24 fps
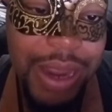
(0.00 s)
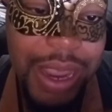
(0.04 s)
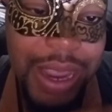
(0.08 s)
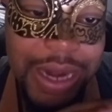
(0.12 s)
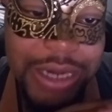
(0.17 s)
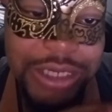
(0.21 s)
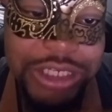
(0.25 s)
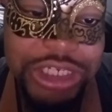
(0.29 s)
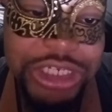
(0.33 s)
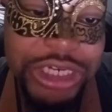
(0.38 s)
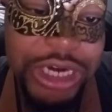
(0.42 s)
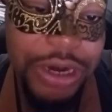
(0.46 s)
and I
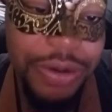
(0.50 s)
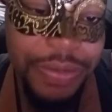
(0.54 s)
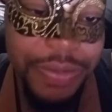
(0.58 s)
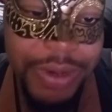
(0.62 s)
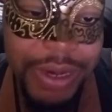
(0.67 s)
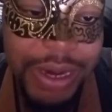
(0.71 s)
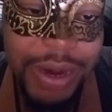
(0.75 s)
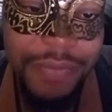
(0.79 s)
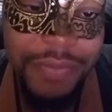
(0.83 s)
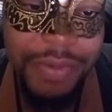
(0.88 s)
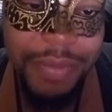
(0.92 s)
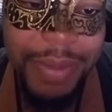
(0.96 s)
shared it with
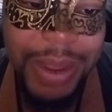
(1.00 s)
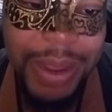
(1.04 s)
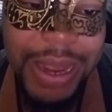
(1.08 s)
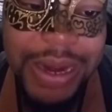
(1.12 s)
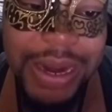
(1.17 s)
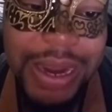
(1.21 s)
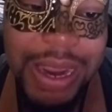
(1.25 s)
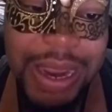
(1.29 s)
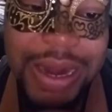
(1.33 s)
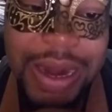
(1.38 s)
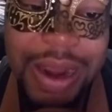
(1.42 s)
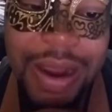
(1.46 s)

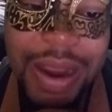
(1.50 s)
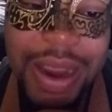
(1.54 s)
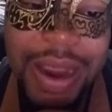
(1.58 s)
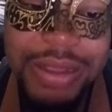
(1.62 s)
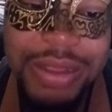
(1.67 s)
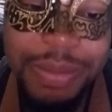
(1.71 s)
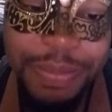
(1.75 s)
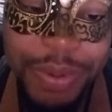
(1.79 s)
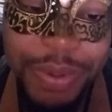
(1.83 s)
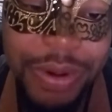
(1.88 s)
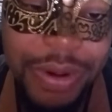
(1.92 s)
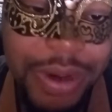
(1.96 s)
everybody, and now I have
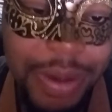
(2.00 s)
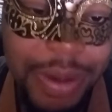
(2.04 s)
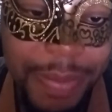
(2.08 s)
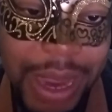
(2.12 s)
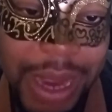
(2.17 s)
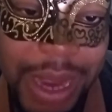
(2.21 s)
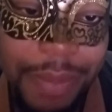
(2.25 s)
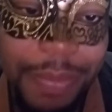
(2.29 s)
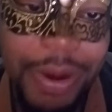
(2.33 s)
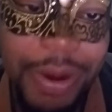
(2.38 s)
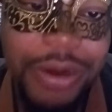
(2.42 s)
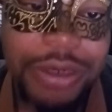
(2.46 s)
to put it on the
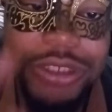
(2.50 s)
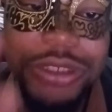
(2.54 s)
back burner.